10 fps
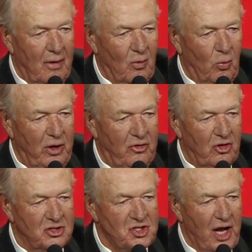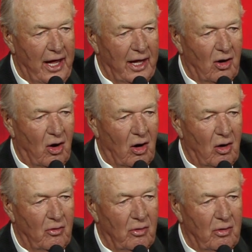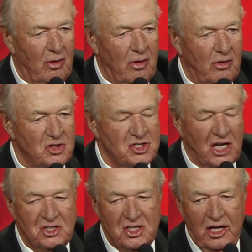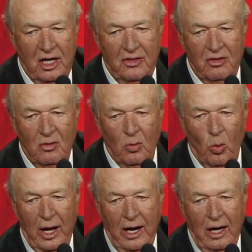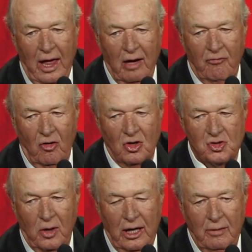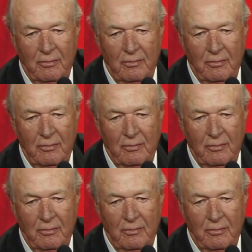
We just had our 60th wedding anniversary.